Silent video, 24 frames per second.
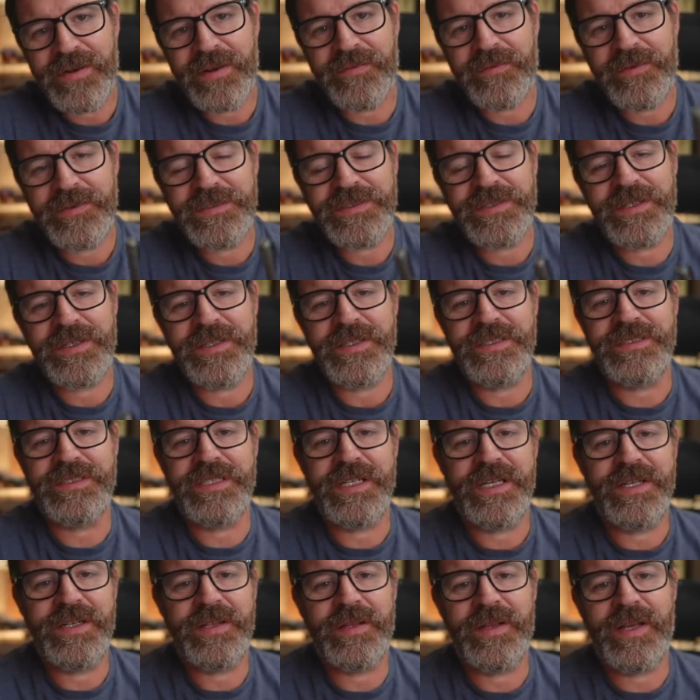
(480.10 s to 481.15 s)
I first started the
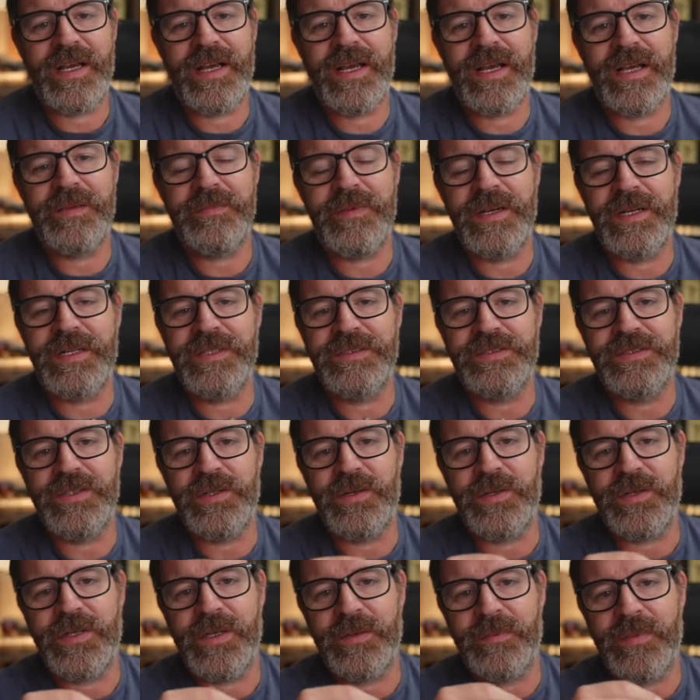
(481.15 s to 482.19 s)
channel, I made a
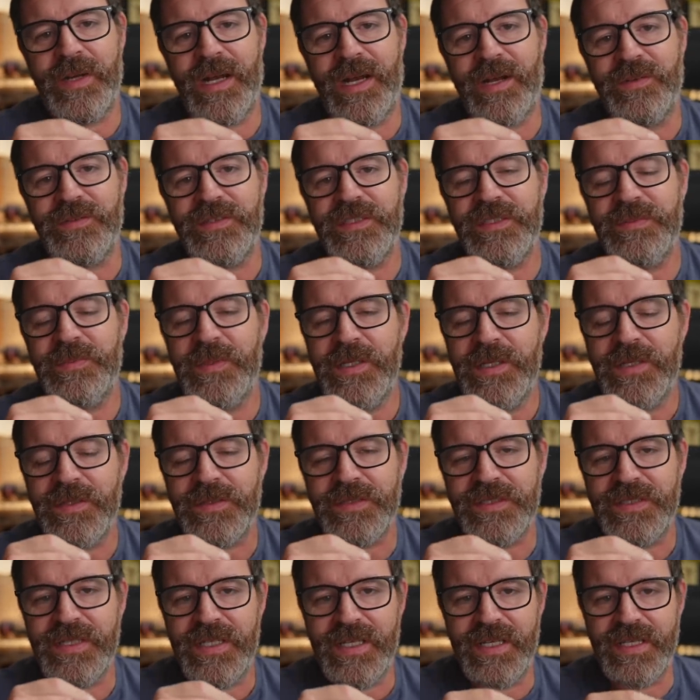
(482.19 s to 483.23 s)
joke about speaker
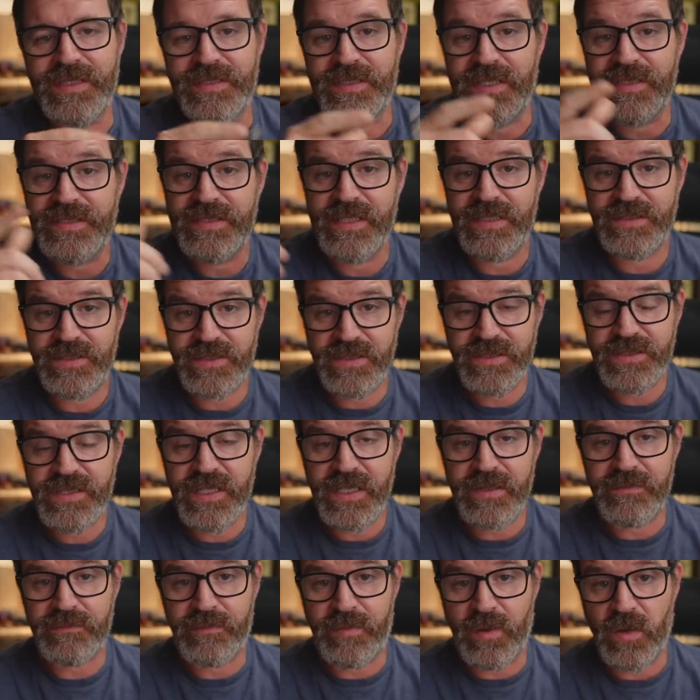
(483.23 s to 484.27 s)
stands. I said, just
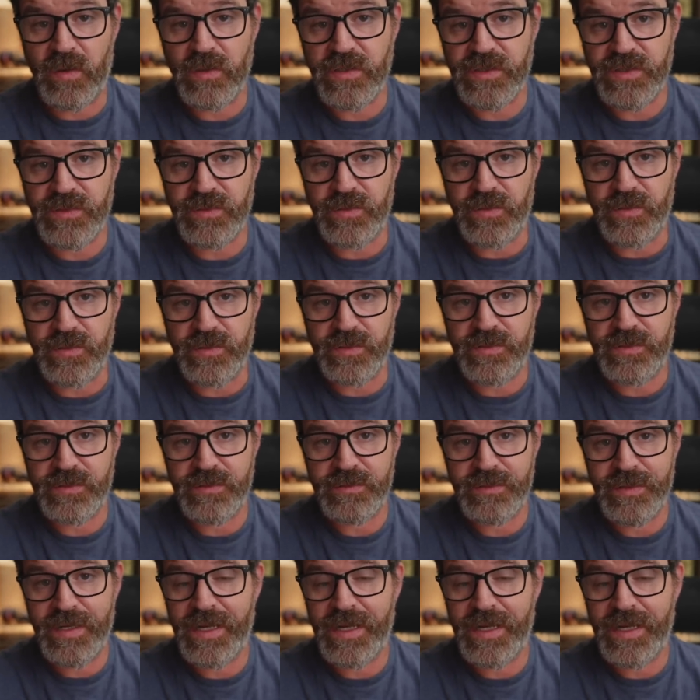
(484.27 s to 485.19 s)
get bar stools.